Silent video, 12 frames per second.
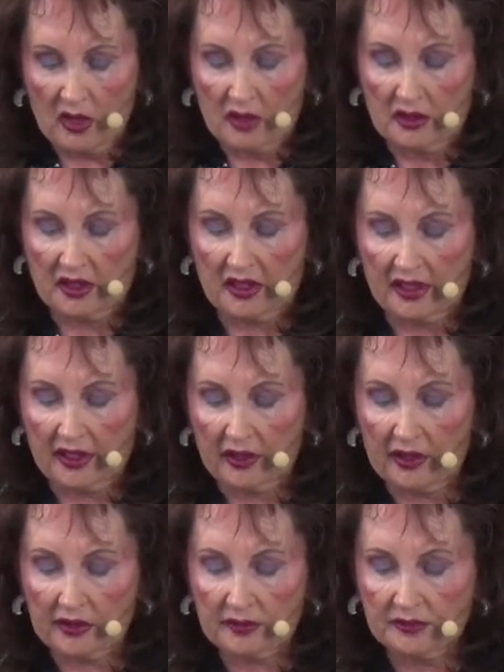
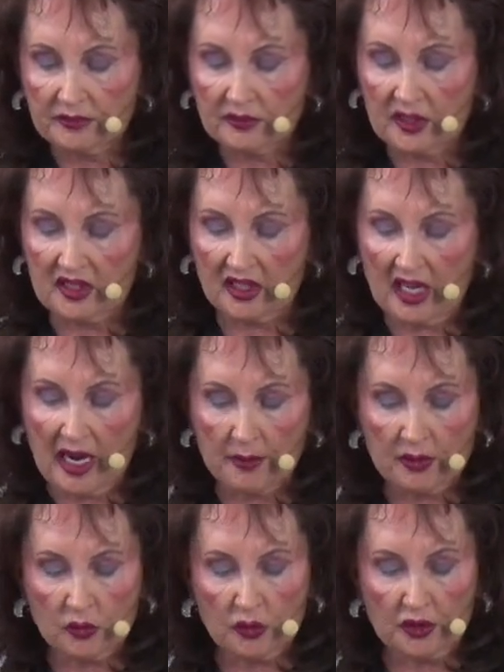Declare is a
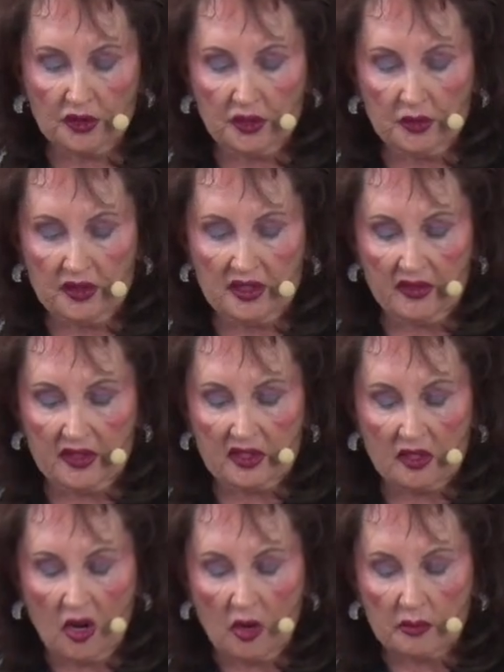common word used in the
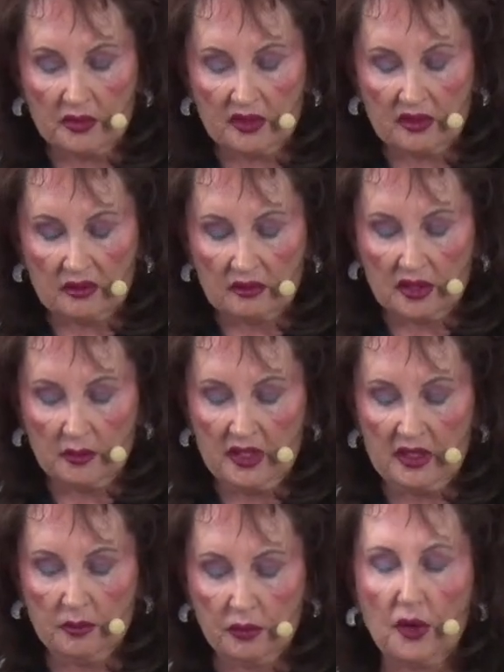Psalms to
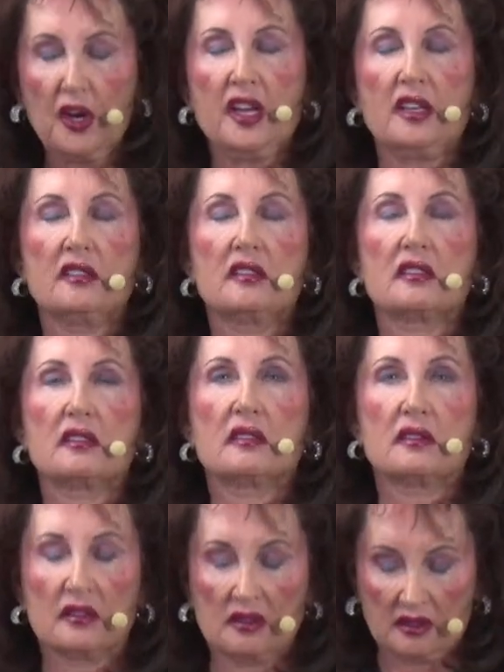mean praise,
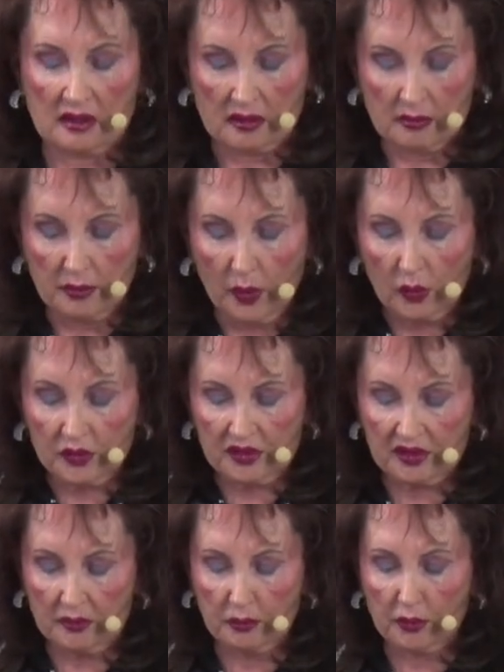
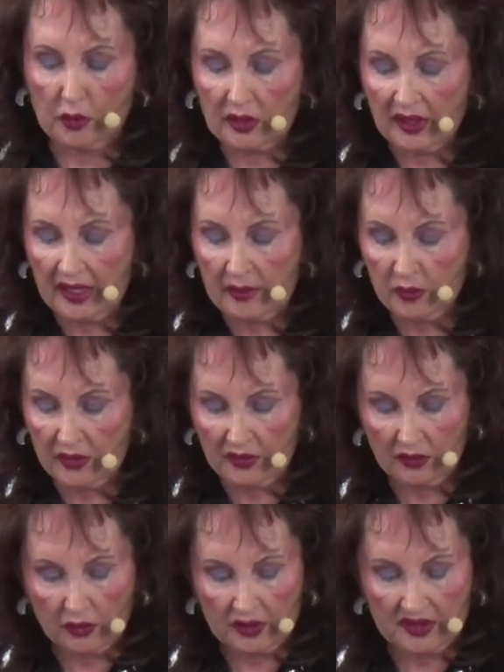boast, and proclaim what the
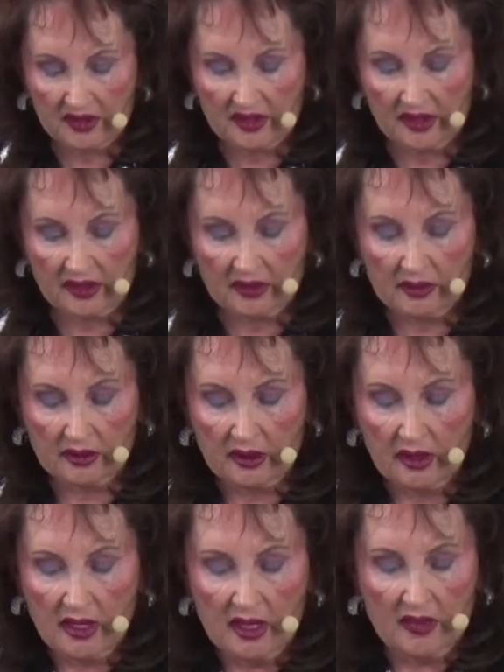Lord has done.
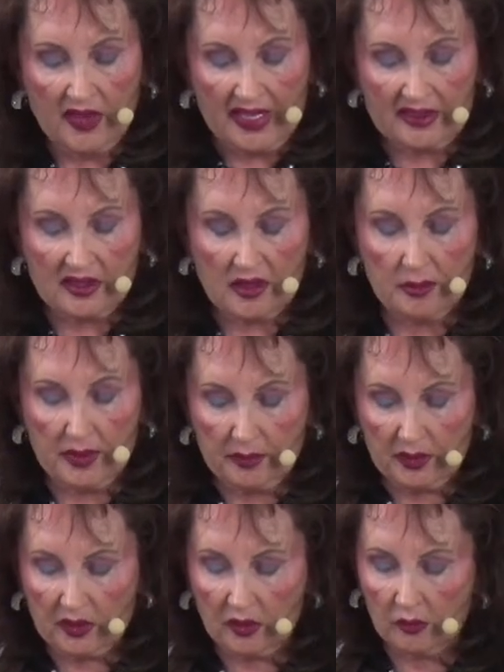That's the
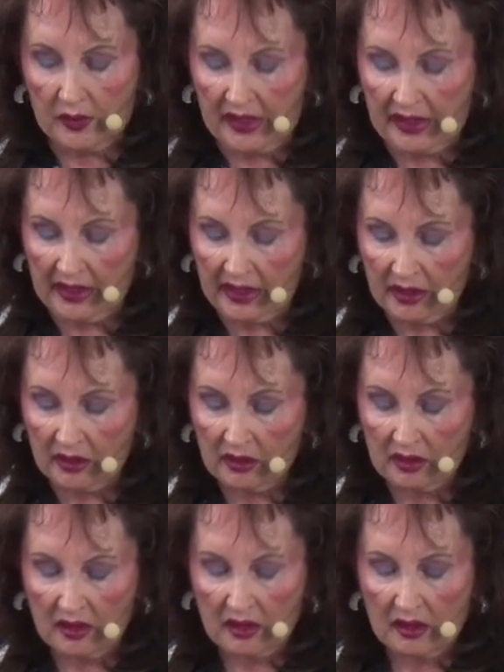biblical meaning
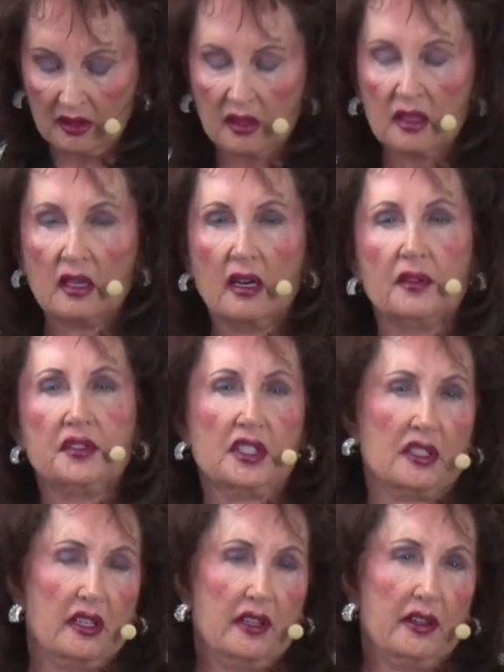of
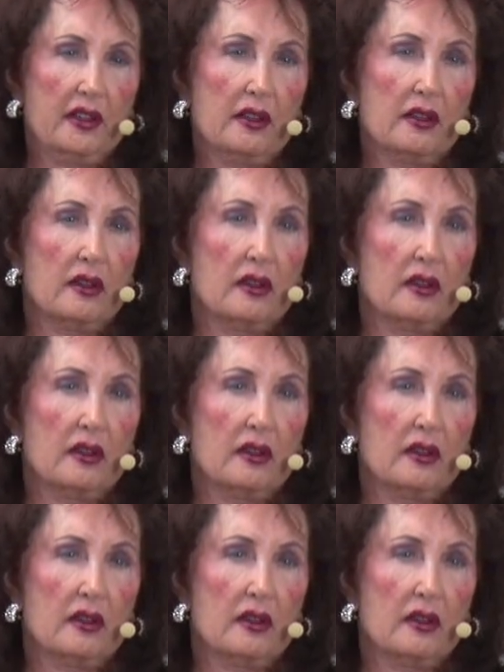declare.